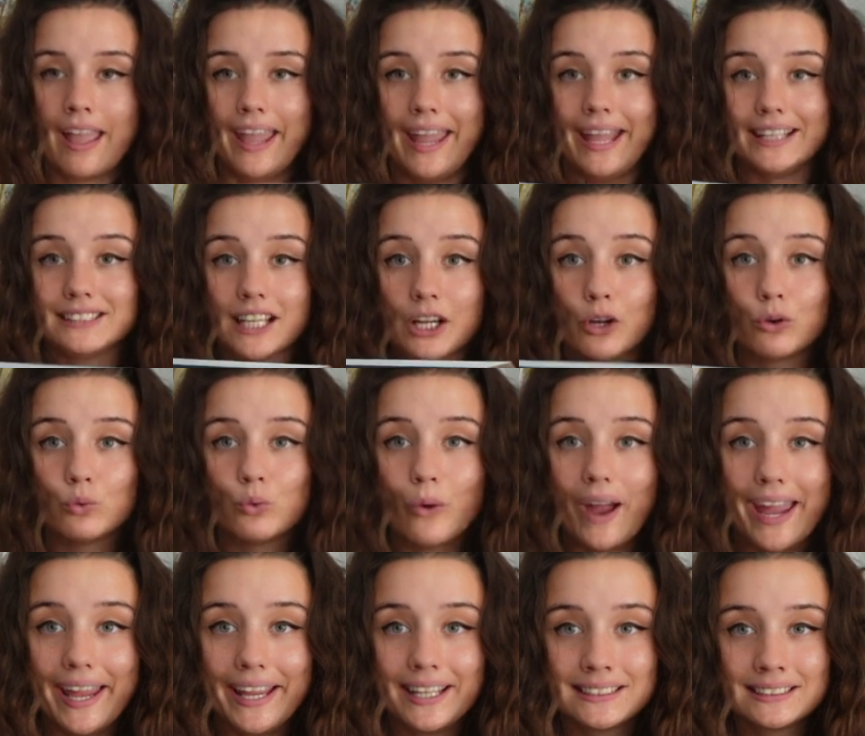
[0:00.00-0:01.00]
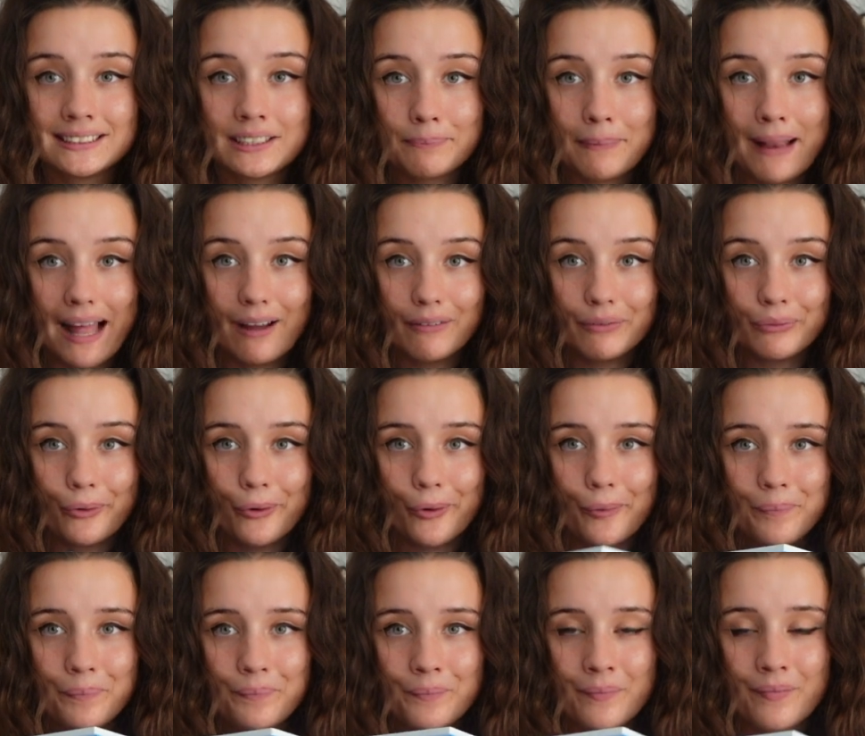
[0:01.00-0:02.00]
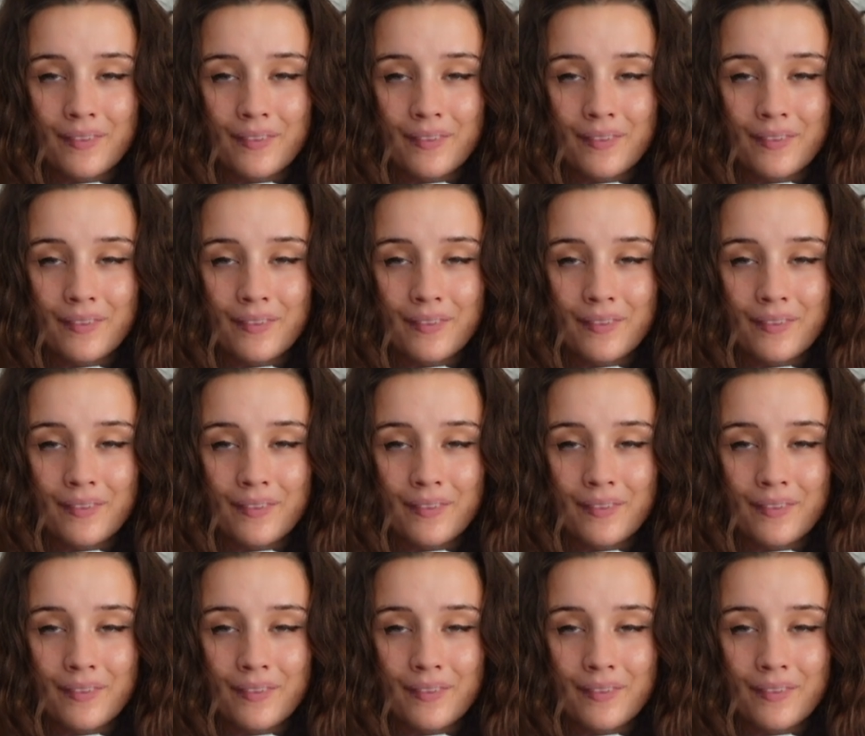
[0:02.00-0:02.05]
it's like a raised platform